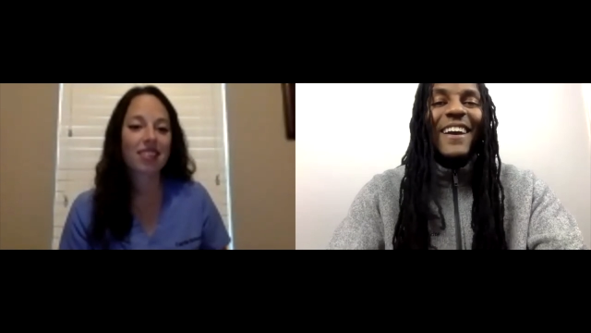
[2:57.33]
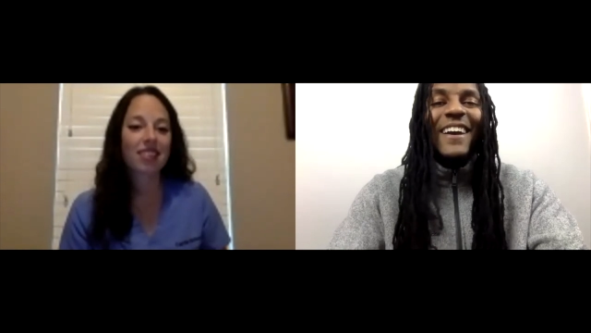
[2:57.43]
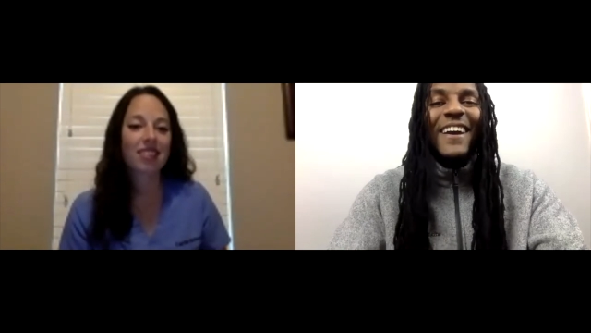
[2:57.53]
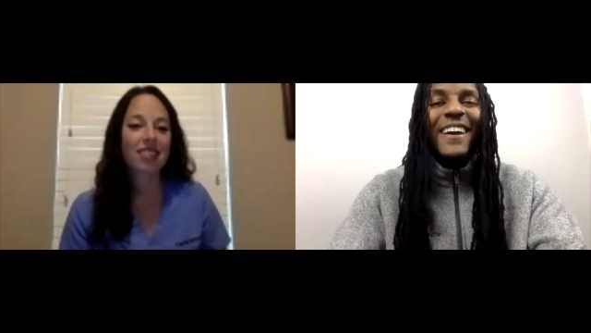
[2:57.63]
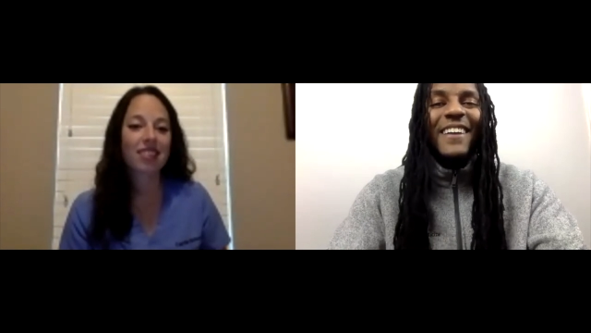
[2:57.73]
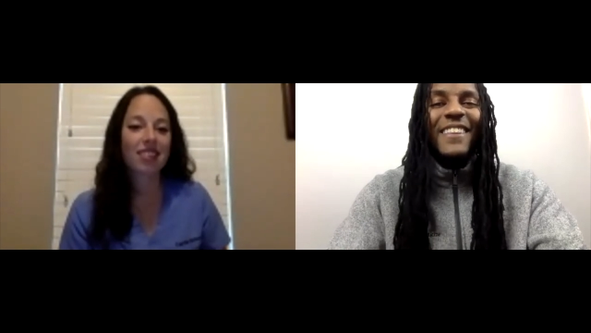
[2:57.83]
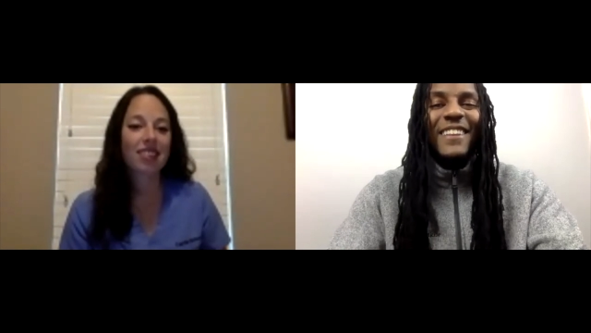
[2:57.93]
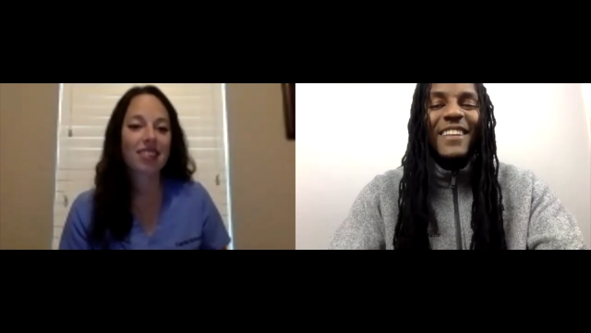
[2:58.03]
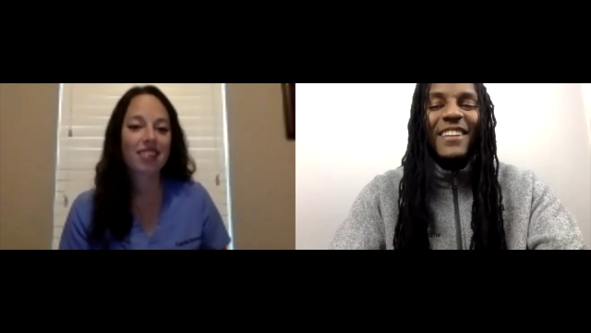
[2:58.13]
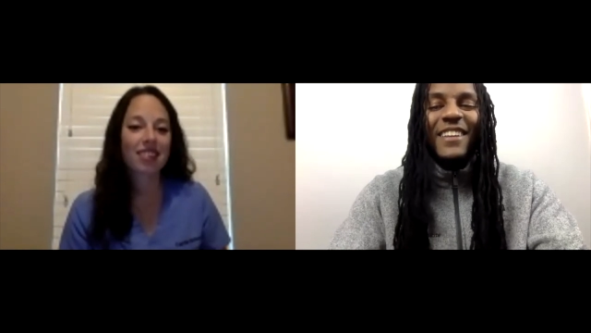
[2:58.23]

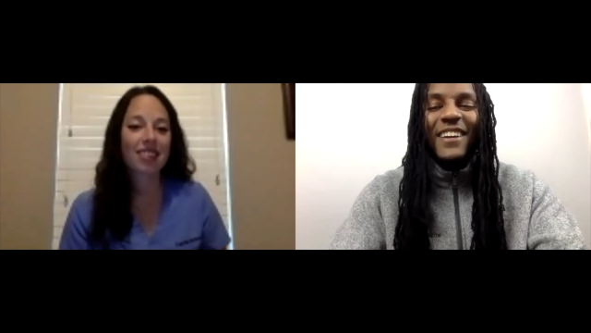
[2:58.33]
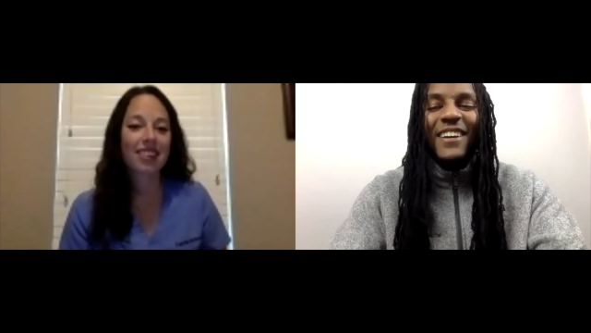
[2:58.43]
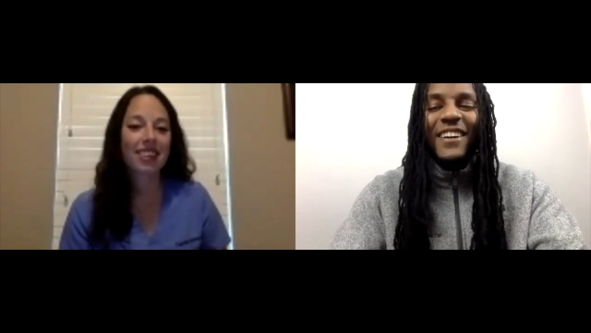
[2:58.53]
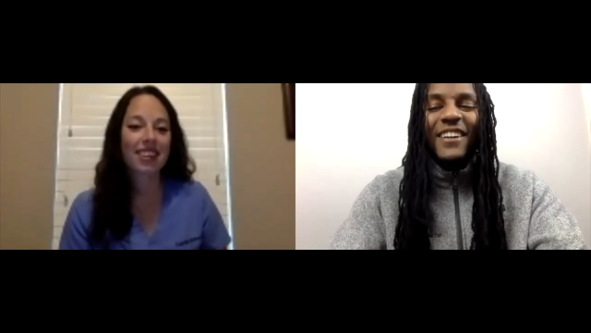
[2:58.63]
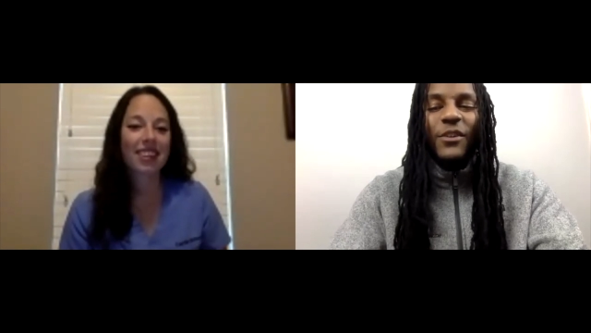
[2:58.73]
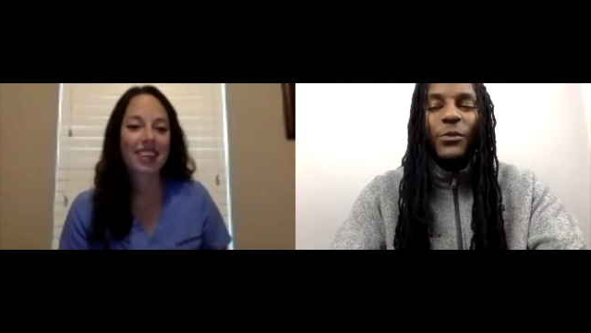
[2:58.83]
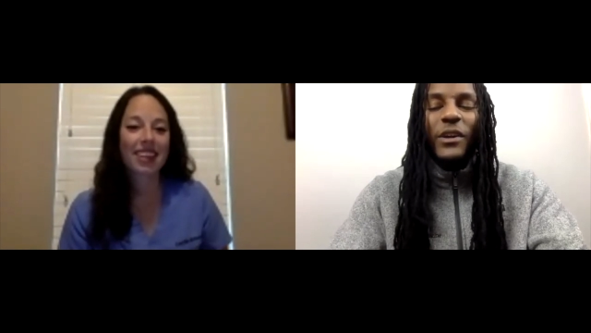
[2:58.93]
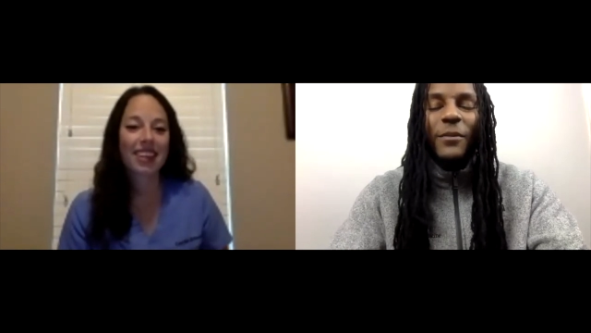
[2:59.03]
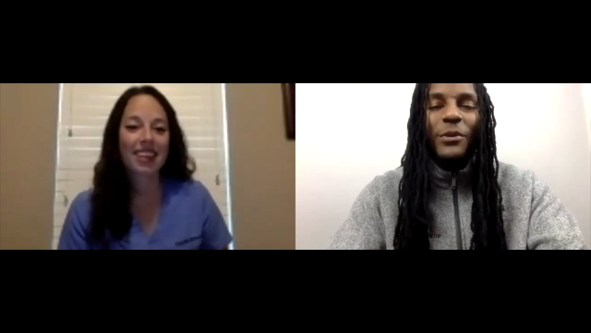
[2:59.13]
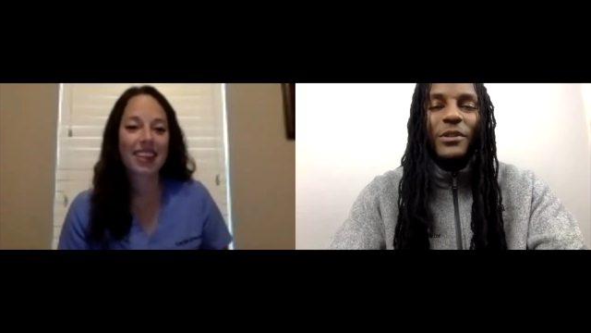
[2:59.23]
Speaker 1: the the uh, the
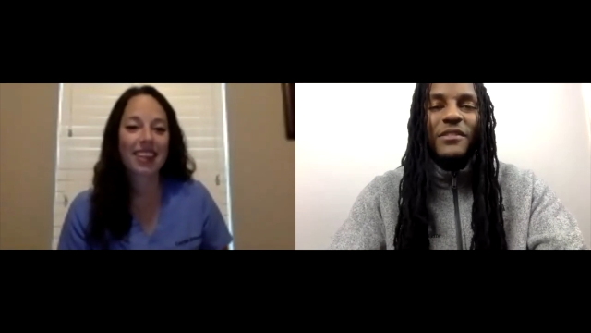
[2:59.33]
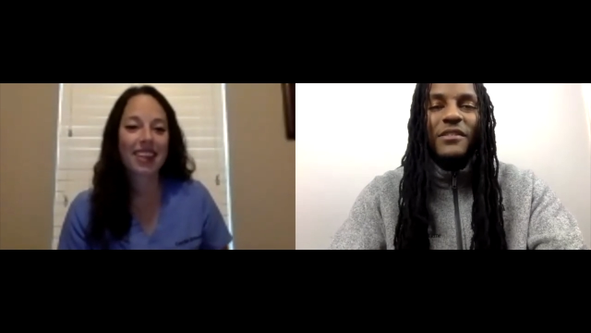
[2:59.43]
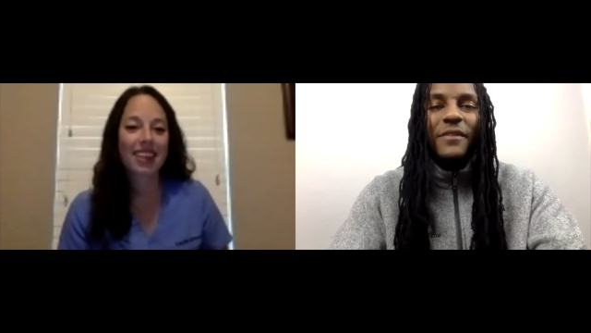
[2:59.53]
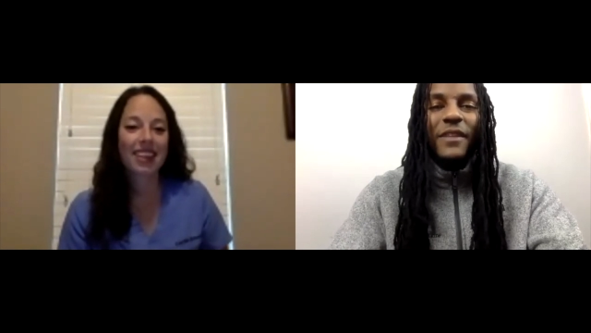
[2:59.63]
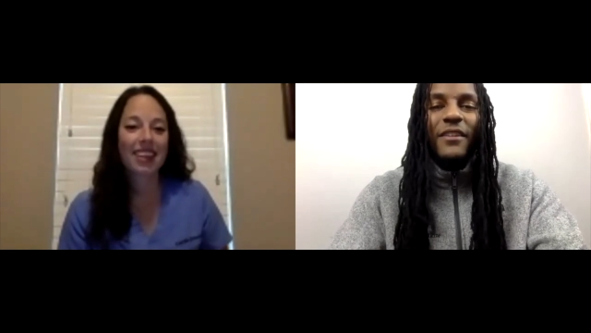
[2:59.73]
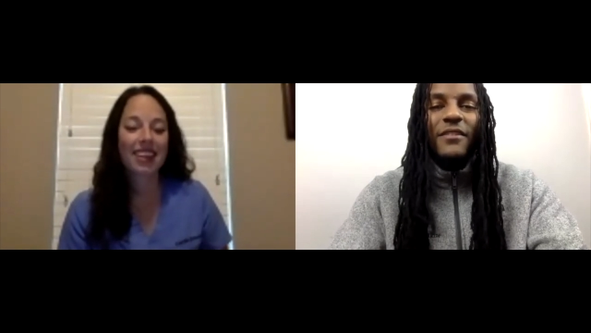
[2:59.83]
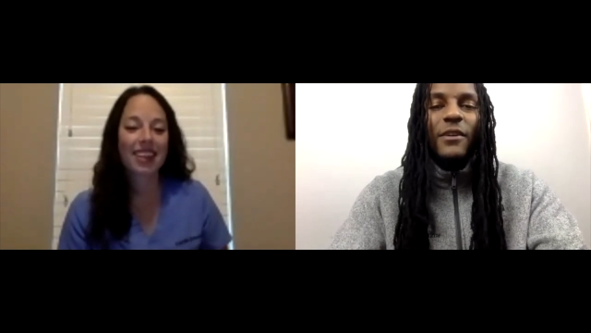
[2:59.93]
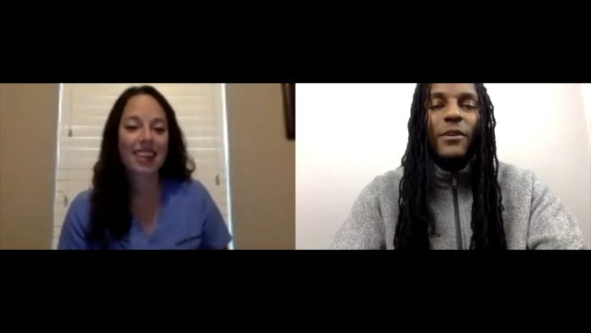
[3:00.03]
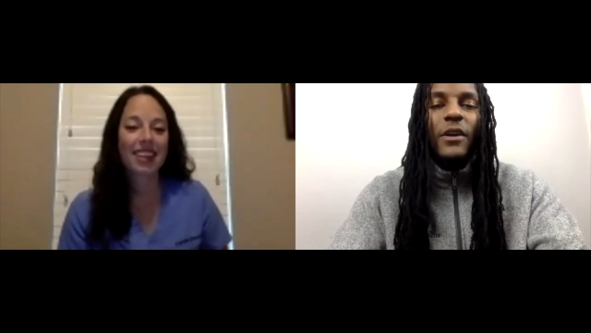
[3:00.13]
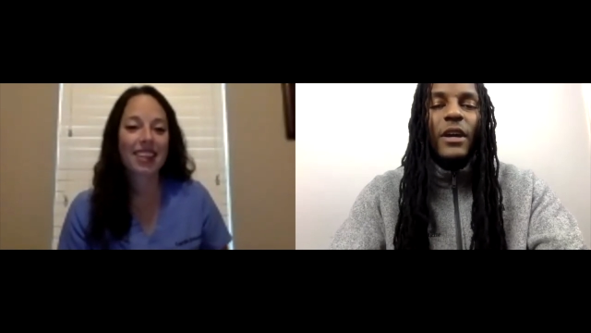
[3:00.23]
weaker portions of that.
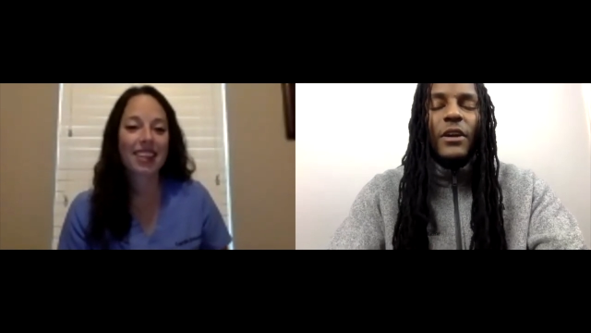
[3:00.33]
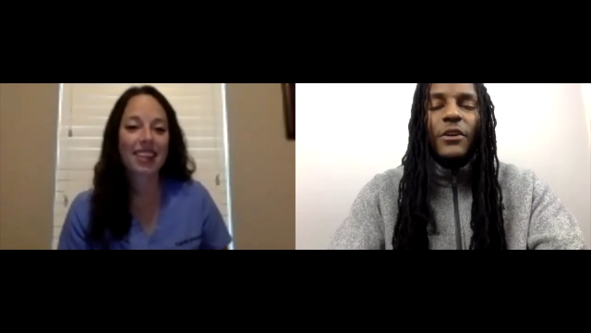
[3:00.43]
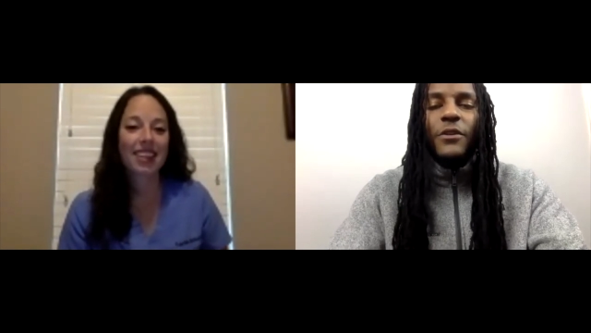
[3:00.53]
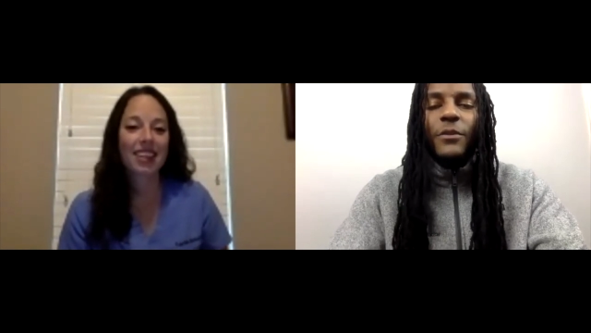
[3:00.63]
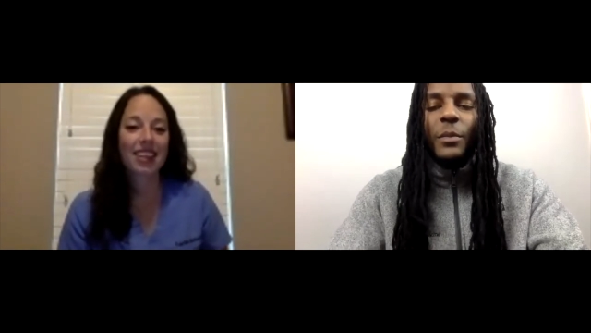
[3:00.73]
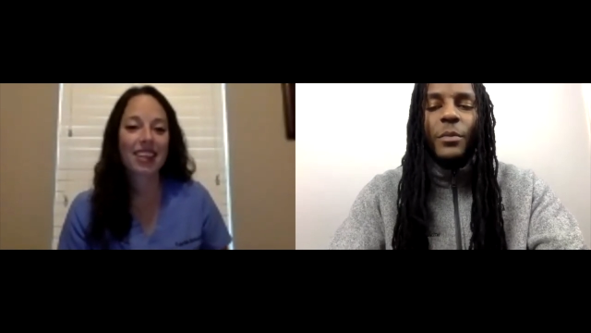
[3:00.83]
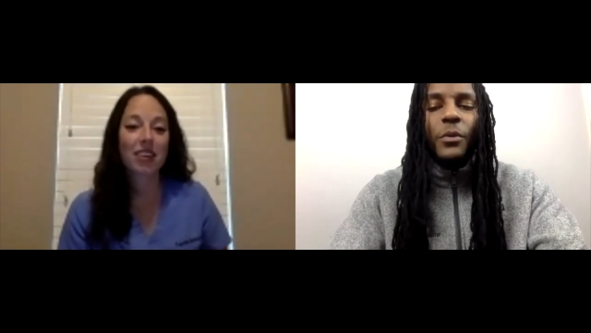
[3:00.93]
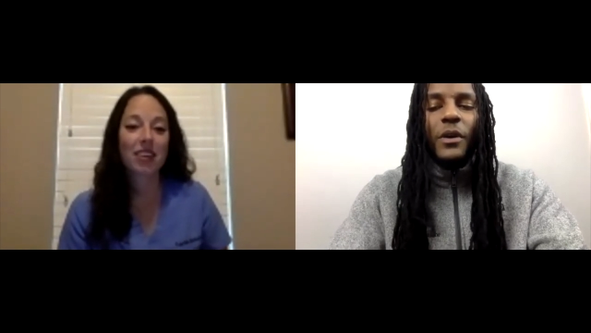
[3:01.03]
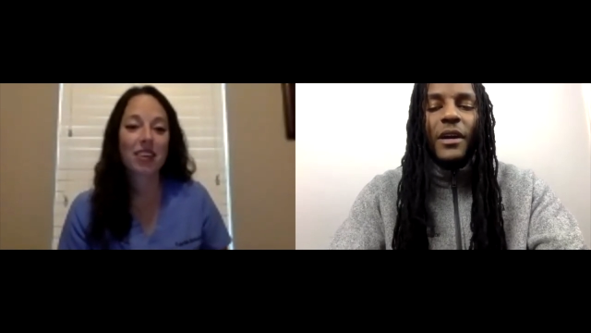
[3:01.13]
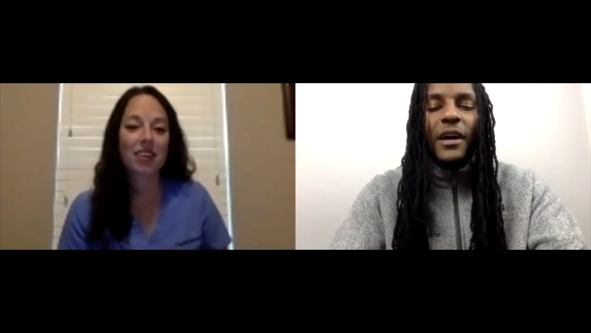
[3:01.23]
So, do you remember
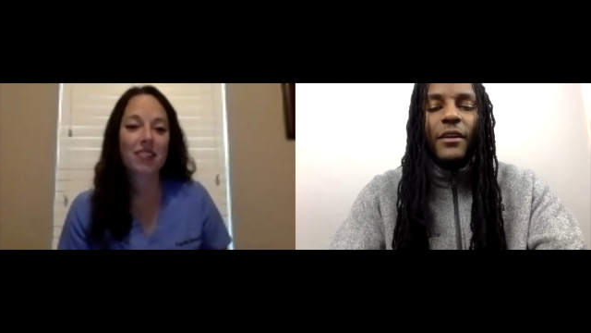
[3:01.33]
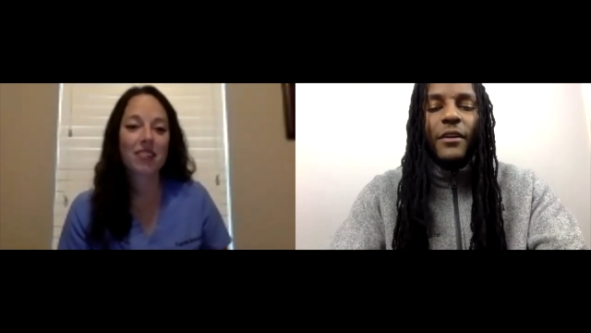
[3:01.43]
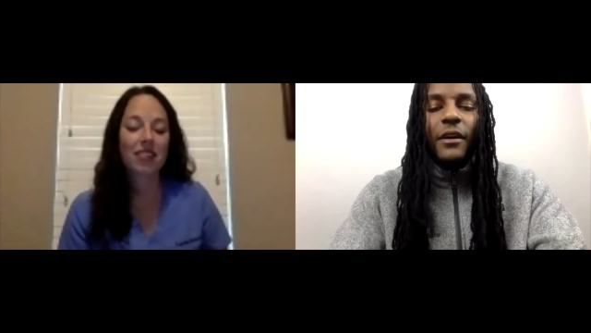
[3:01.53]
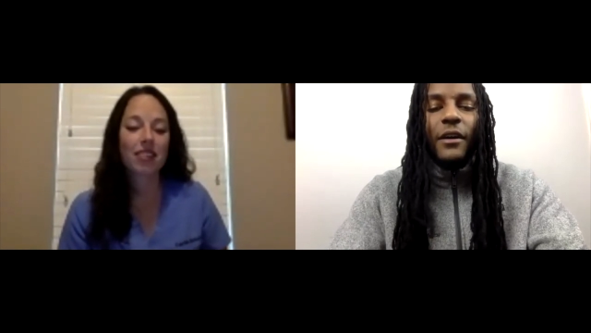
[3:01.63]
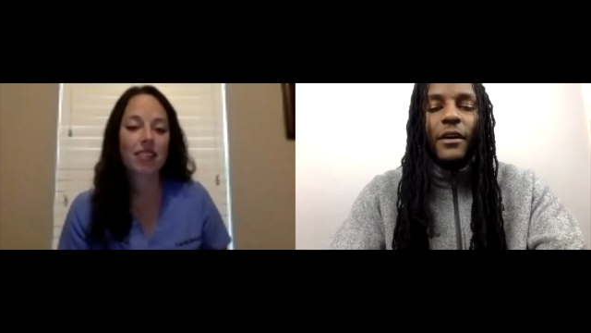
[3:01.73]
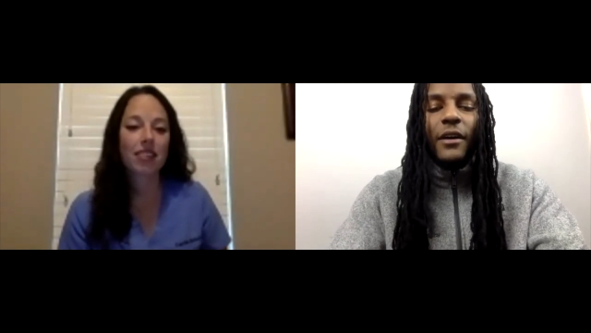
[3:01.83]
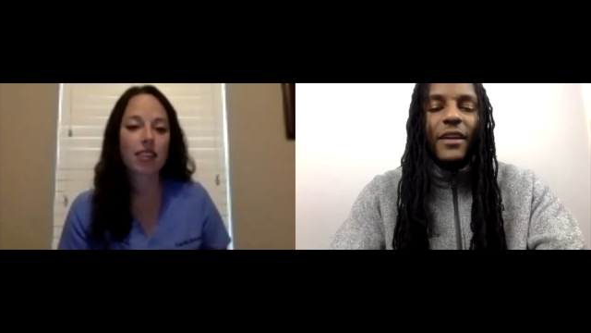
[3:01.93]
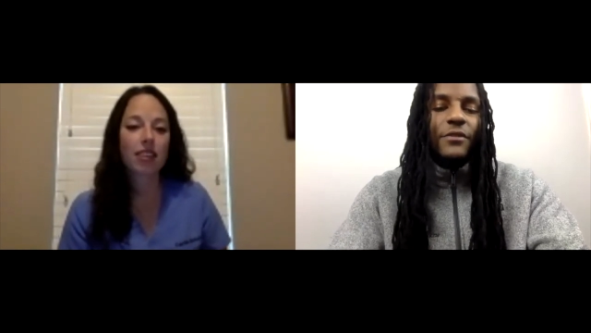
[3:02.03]
what kind of uh, I guess